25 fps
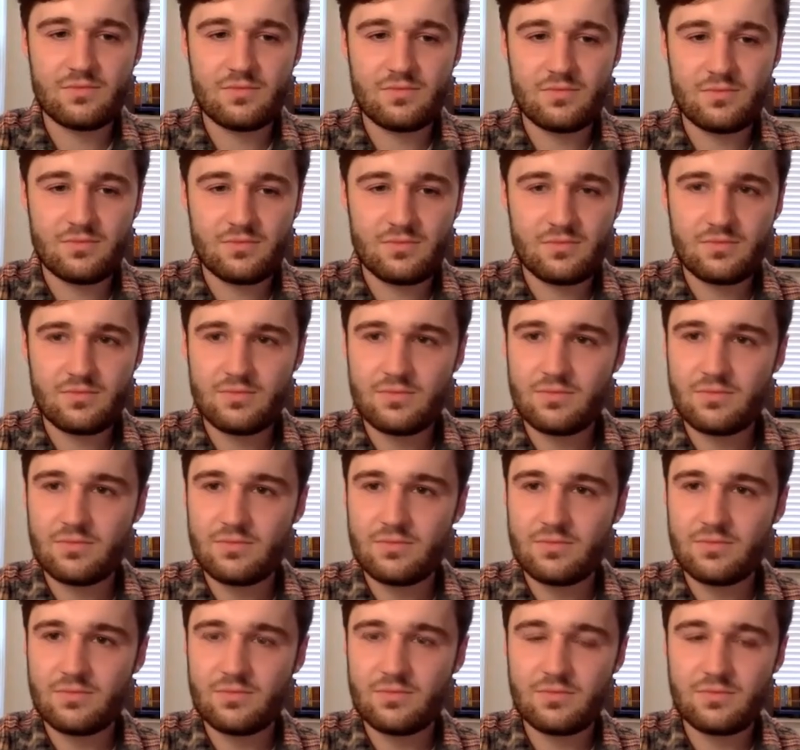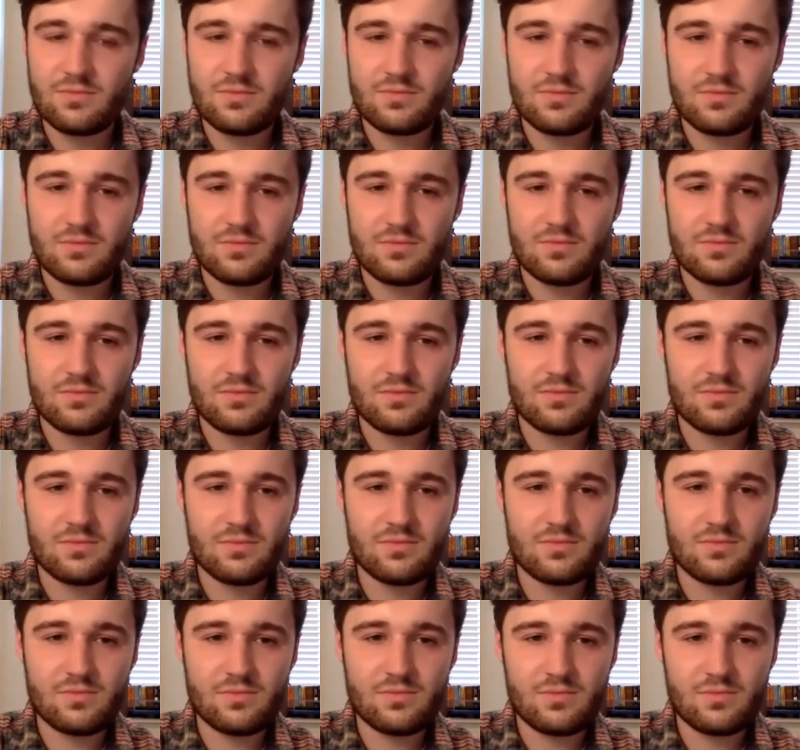
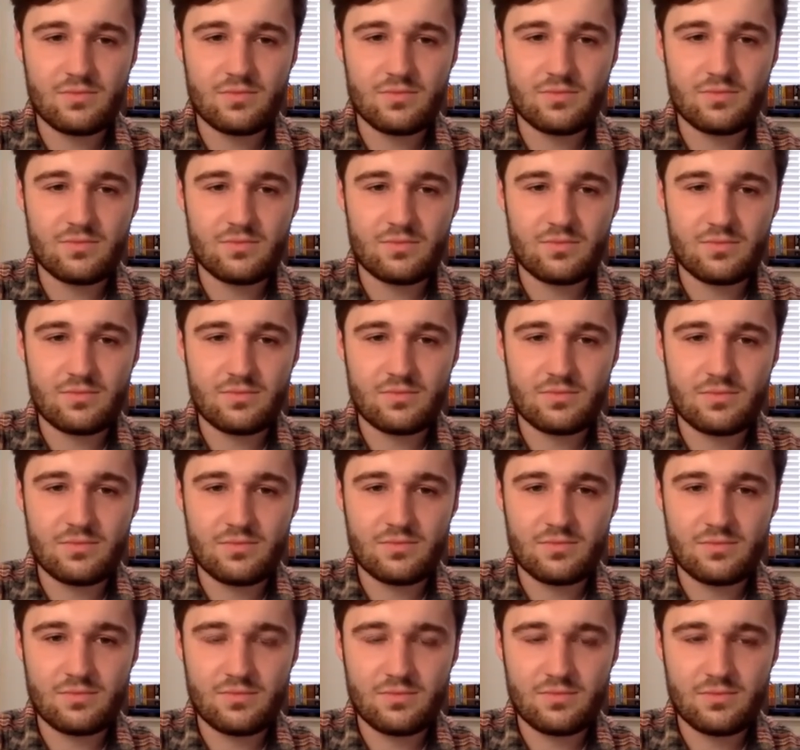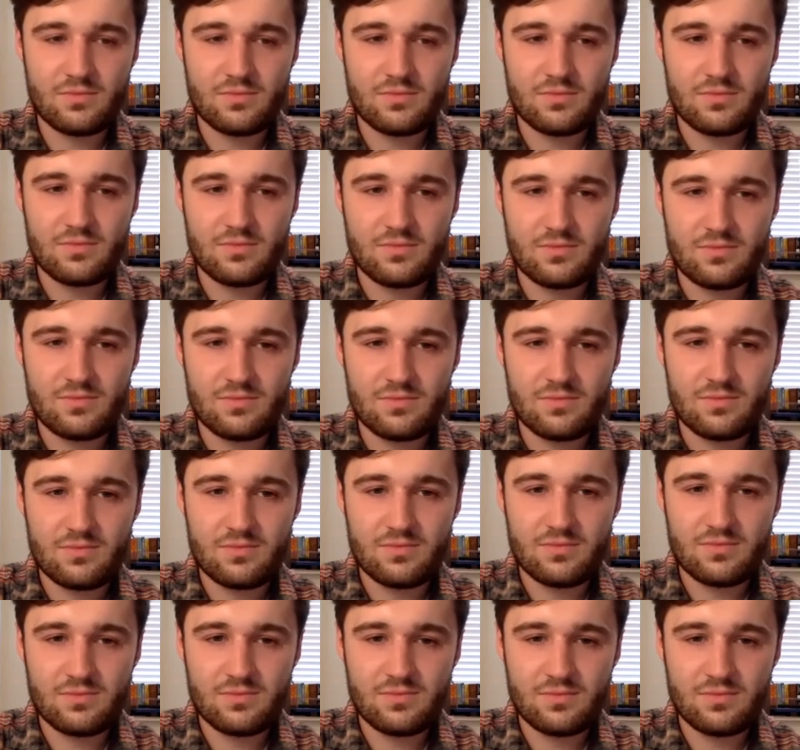
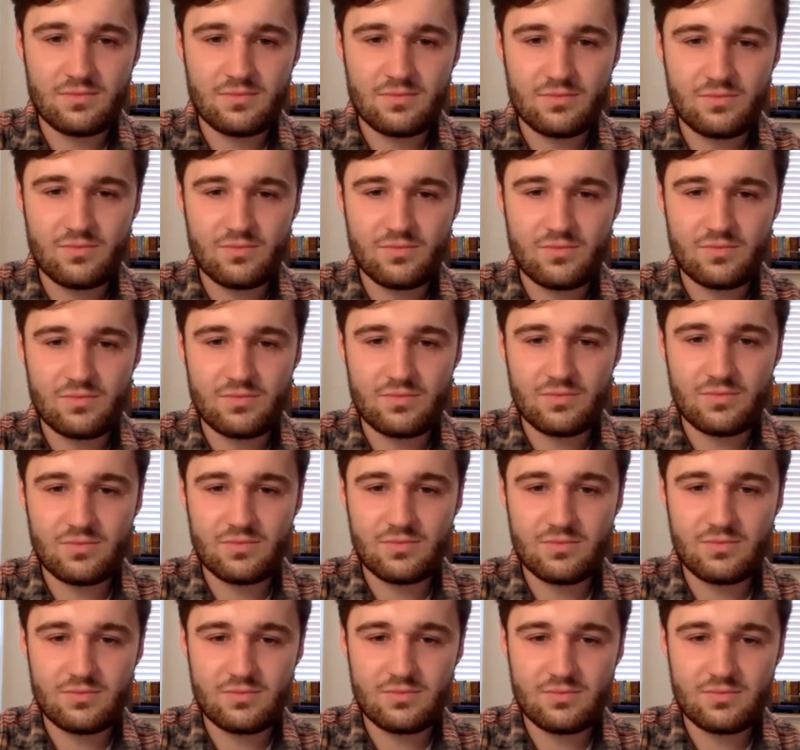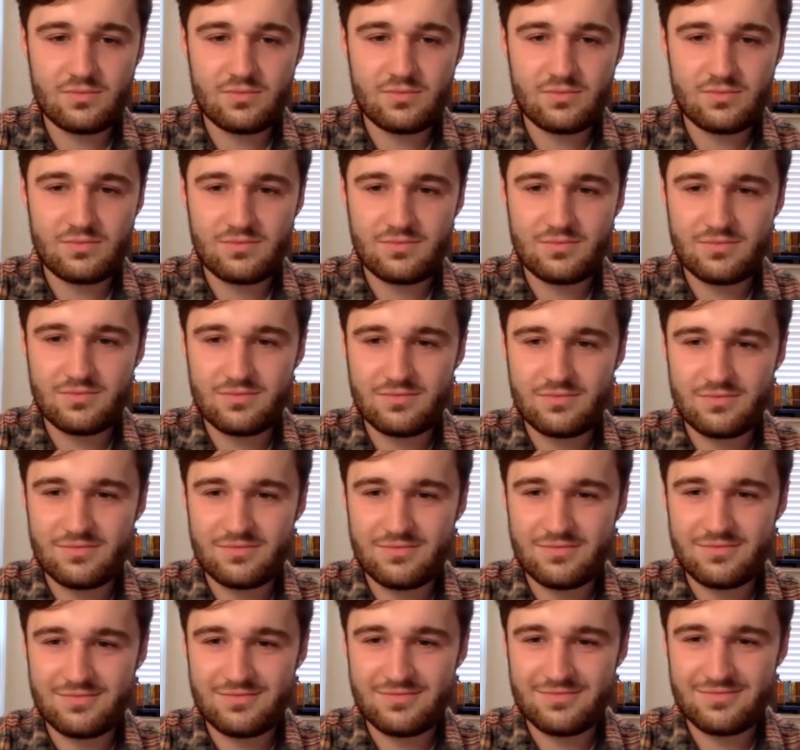
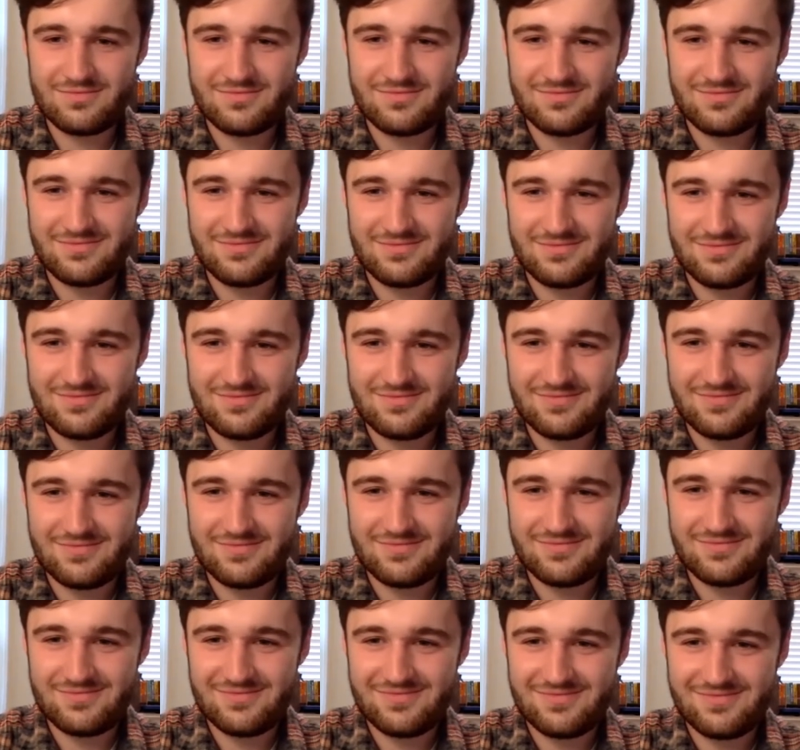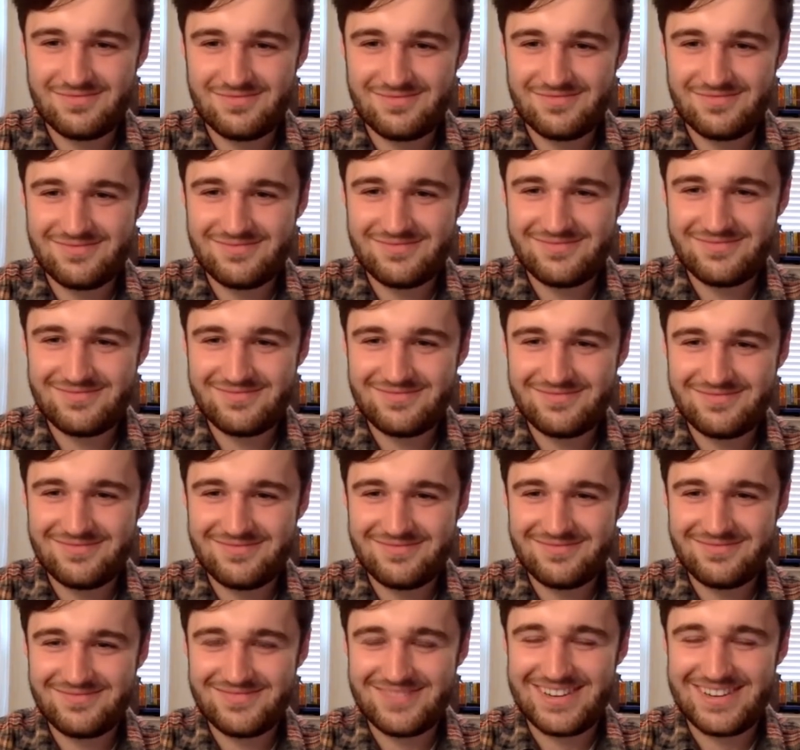The person shown says nothing.